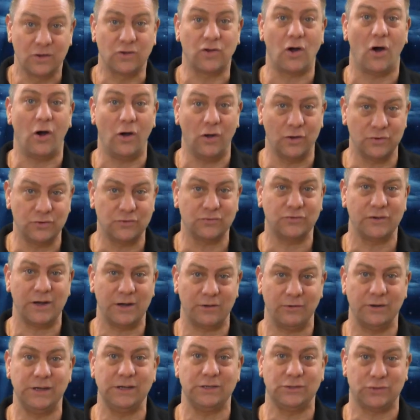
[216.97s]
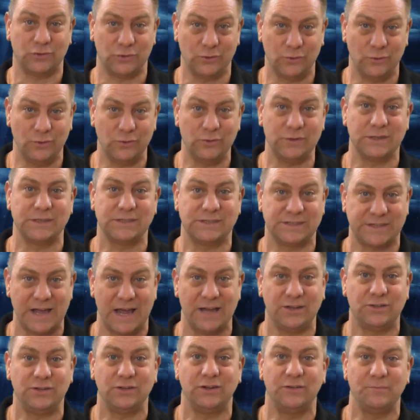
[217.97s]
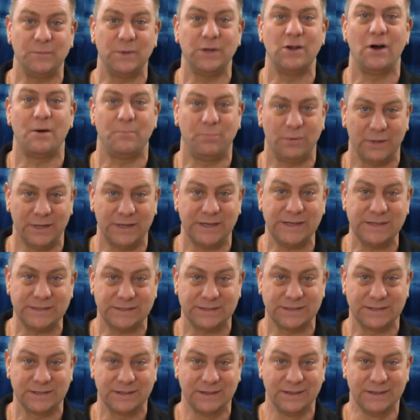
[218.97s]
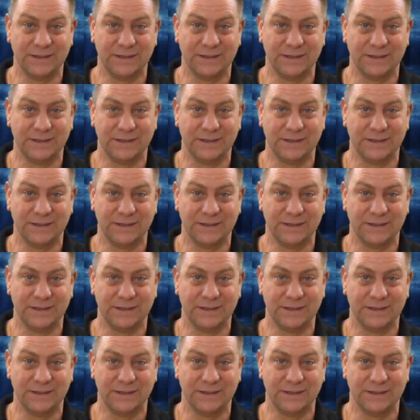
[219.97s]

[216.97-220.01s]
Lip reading: contrary to the statute of monopolies.